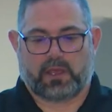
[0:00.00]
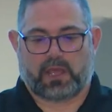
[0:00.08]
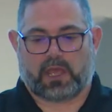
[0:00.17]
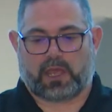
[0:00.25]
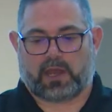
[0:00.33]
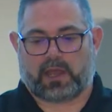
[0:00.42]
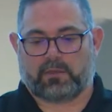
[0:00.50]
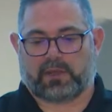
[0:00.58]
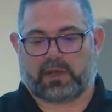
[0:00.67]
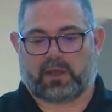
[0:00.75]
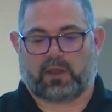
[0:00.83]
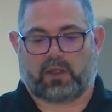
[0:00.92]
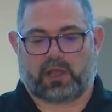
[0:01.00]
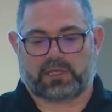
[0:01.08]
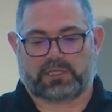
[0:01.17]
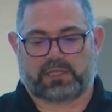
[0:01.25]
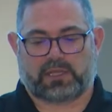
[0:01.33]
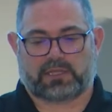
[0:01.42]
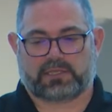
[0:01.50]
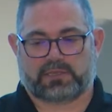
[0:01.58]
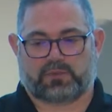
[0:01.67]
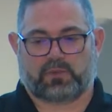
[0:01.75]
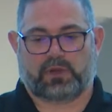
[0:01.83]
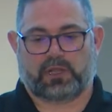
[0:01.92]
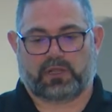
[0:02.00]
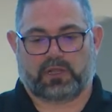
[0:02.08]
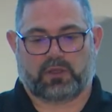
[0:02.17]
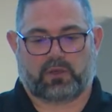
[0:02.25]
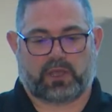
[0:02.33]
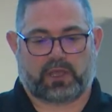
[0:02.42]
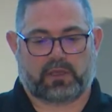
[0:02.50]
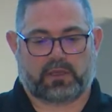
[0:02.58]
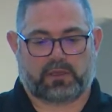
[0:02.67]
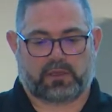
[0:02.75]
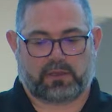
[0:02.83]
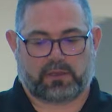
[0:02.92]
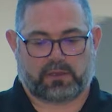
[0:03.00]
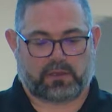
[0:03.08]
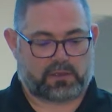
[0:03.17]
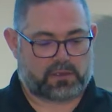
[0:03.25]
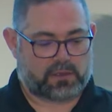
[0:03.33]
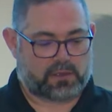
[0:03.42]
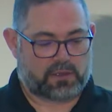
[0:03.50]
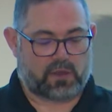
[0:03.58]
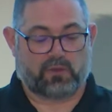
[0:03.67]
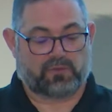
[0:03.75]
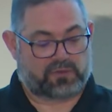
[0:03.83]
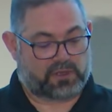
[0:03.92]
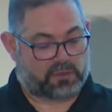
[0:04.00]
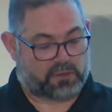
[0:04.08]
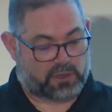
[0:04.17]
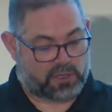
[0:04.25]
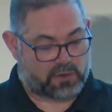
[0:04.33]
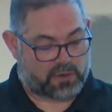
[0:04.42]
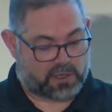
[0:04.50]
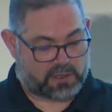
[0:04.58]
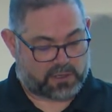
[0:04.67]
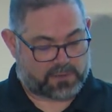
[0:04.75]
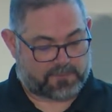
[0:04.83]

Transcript: and I'm going to launch this really quick, hopefully really quick.